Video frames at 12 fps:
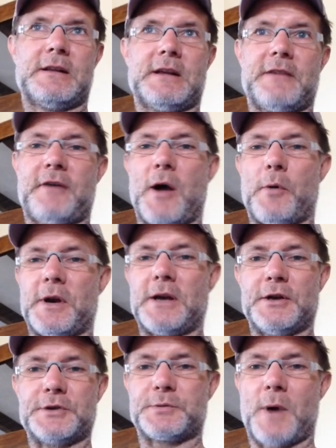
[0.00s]
if I want to
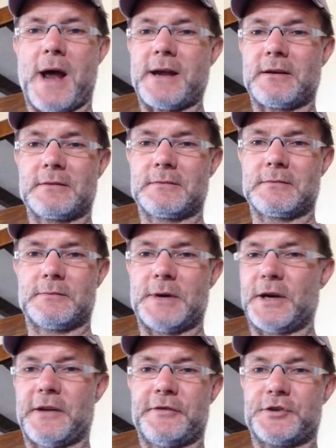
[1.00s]
lose weight, we're
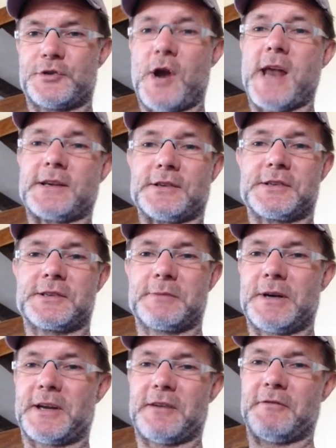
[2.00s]
looking for trends. We're
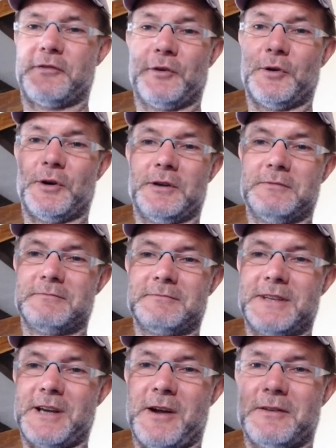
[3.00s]
looking for,
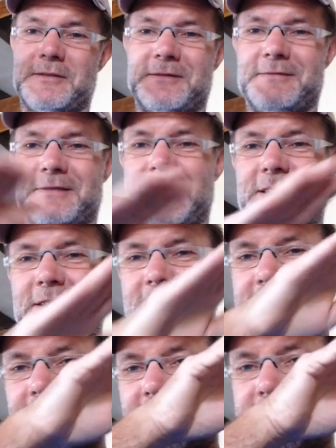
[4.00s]
you know,
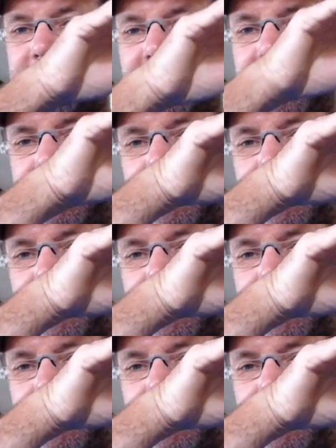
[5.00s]
is